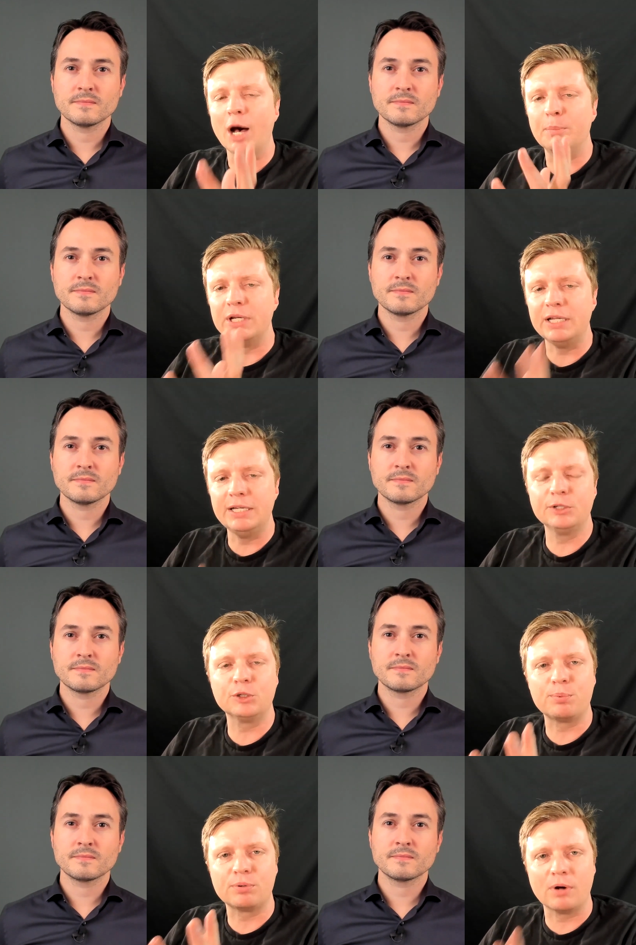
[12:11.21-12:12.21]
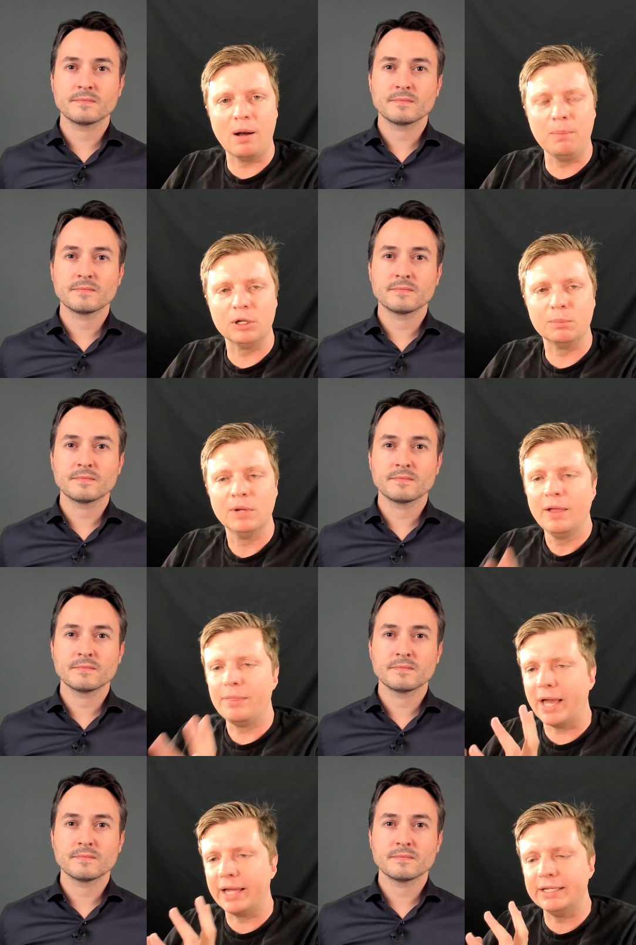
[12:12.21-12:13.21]
Speaker 1: a beginner problem
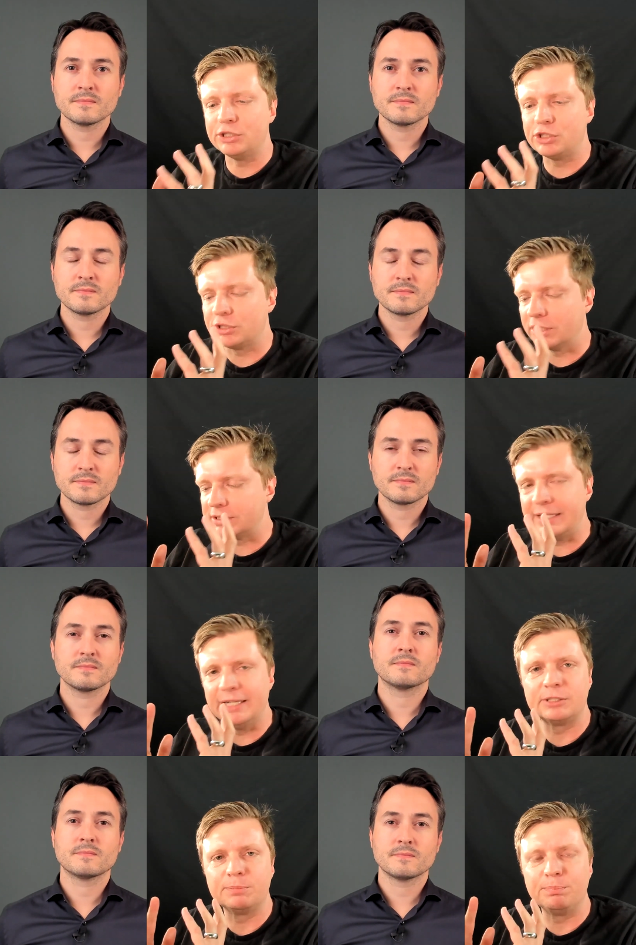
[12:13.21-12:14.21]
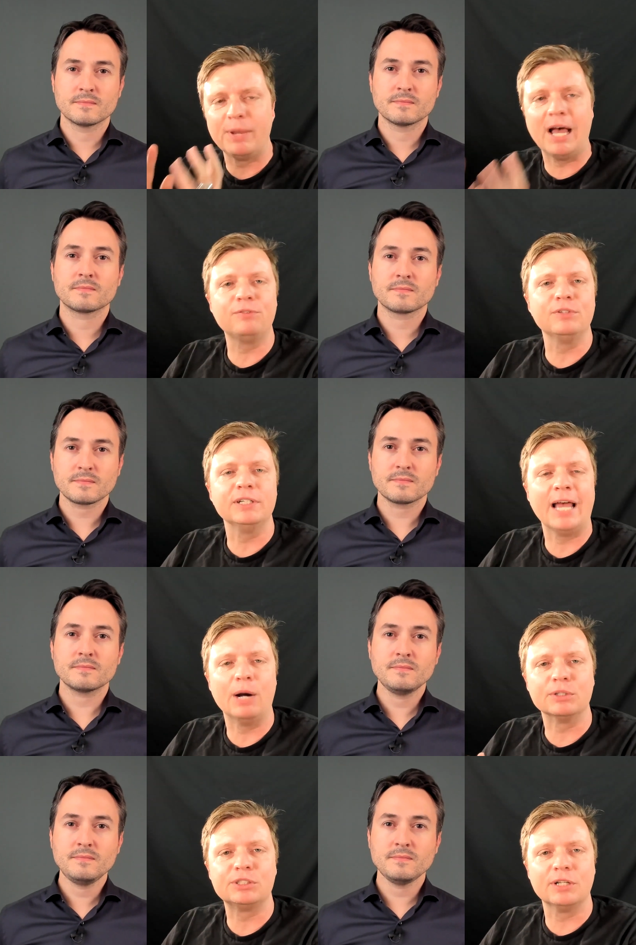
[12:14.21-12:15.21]
that is just it's baffling
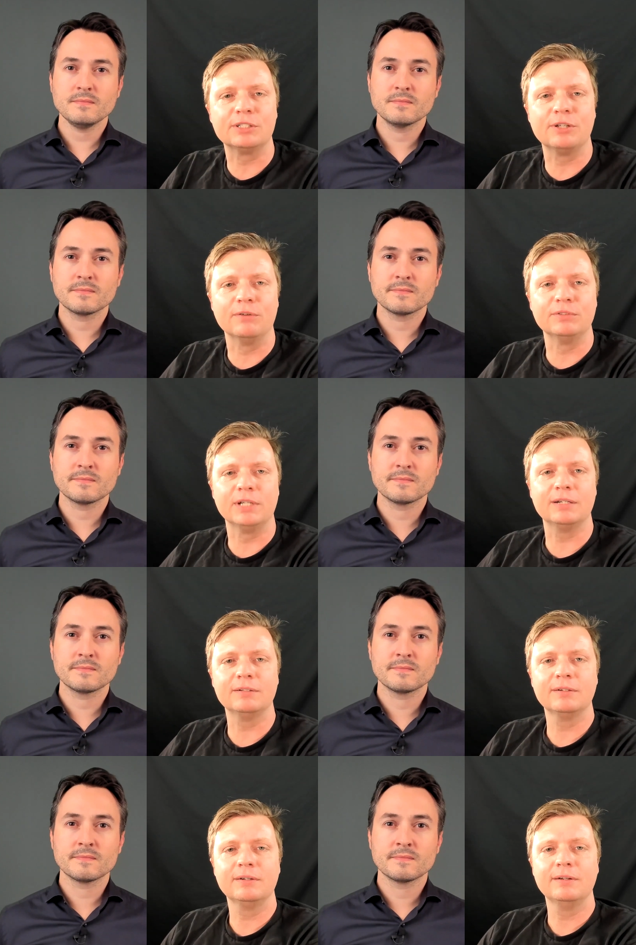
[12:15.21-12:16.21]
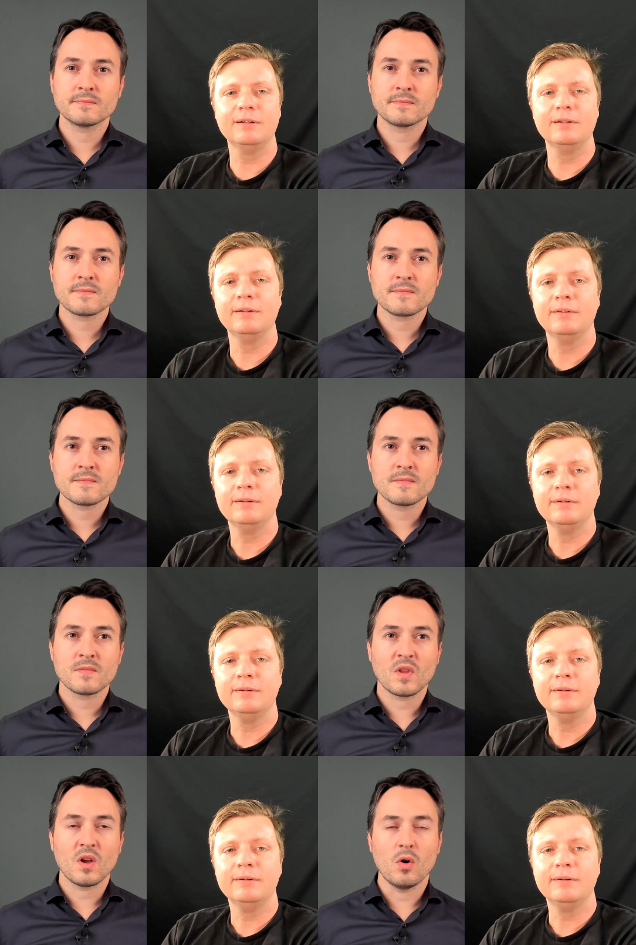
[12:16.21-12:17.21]
how it's not solved yet
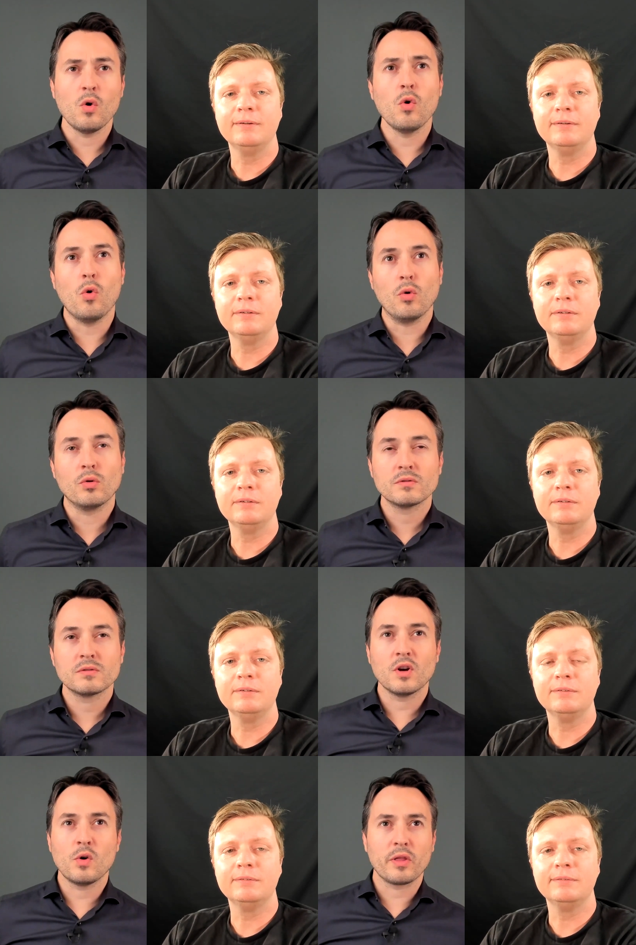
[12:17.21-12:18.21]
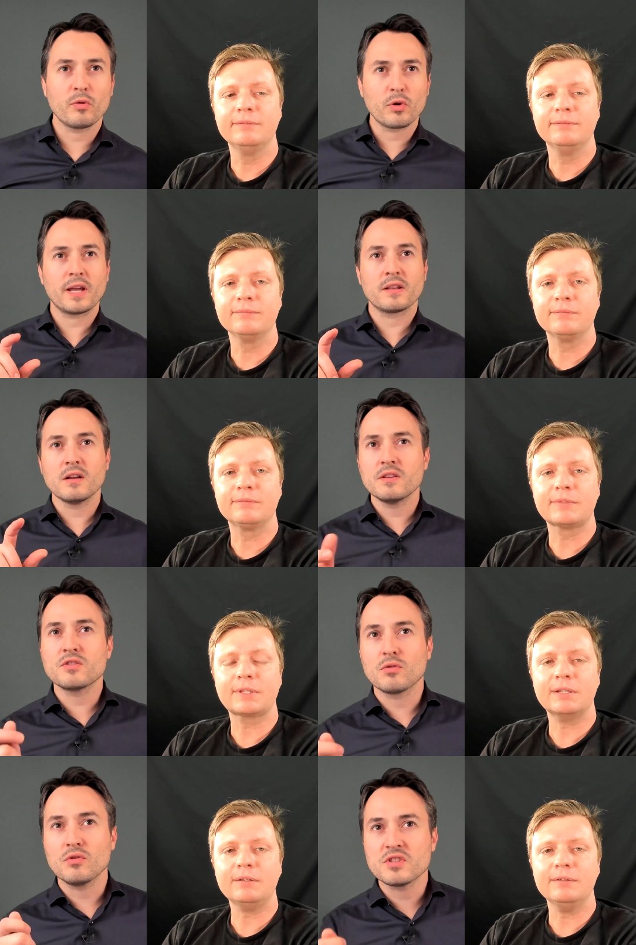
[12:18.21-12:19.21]
Speaker 2: oh oh i thought i had an
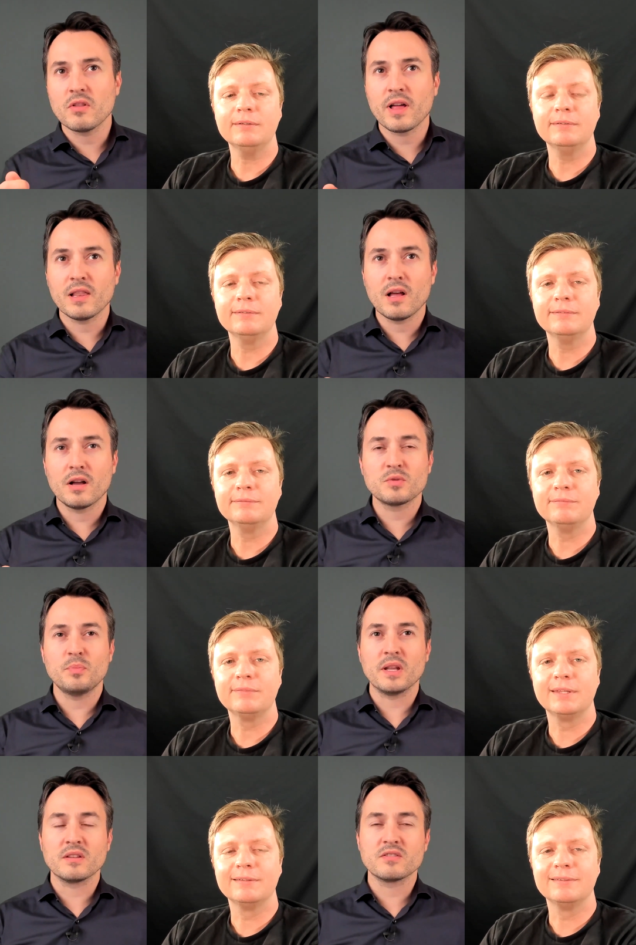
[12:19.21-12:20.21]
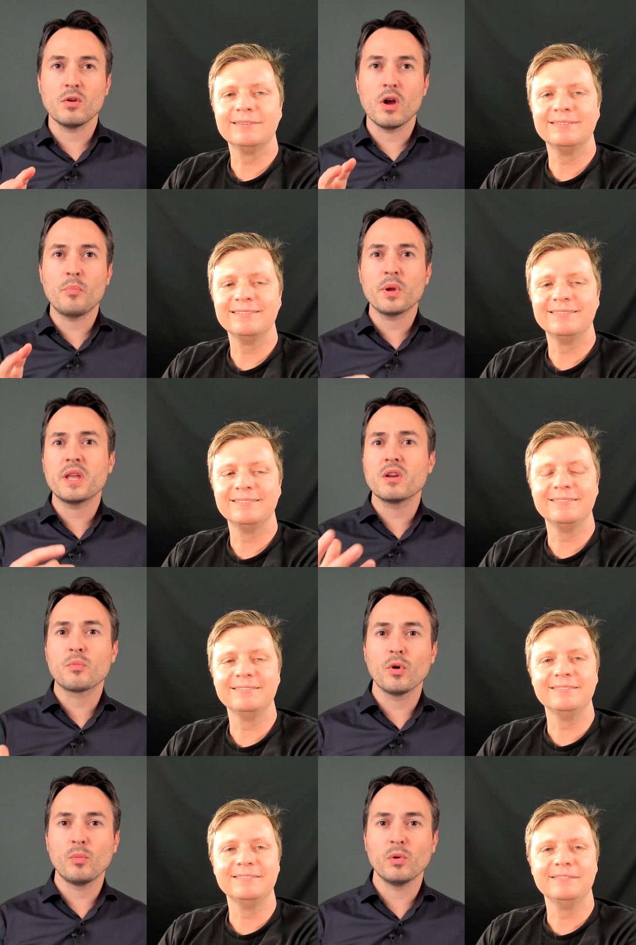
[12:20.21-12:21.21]
answer until that last bit so a beginner
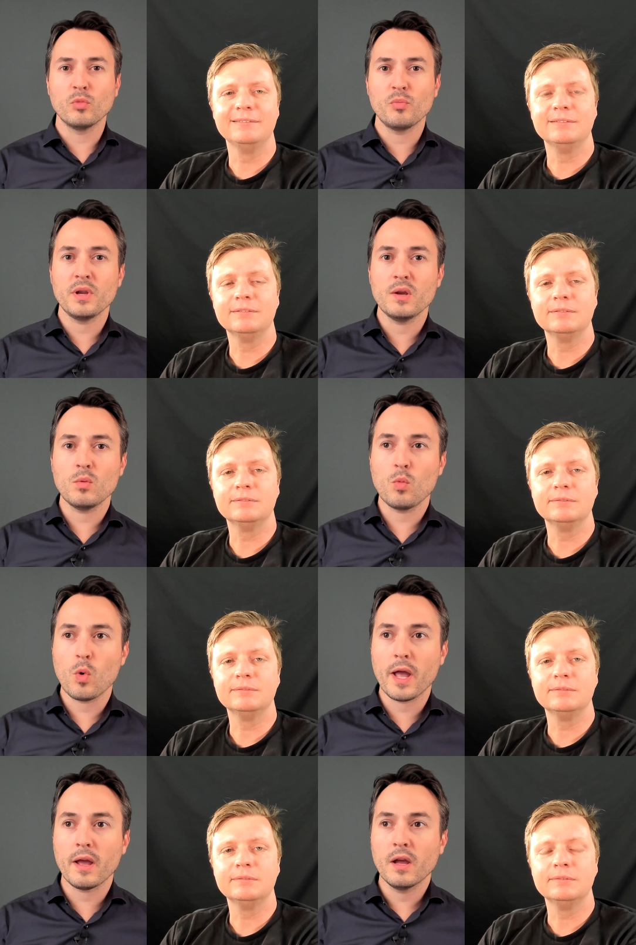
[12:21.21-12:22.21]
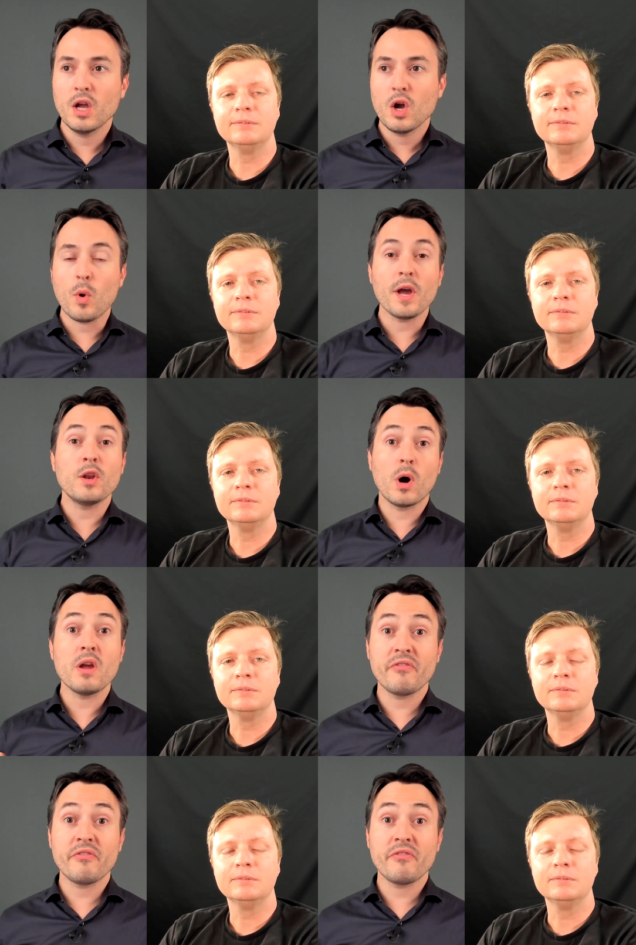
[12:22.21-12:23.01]
problem would be where where do i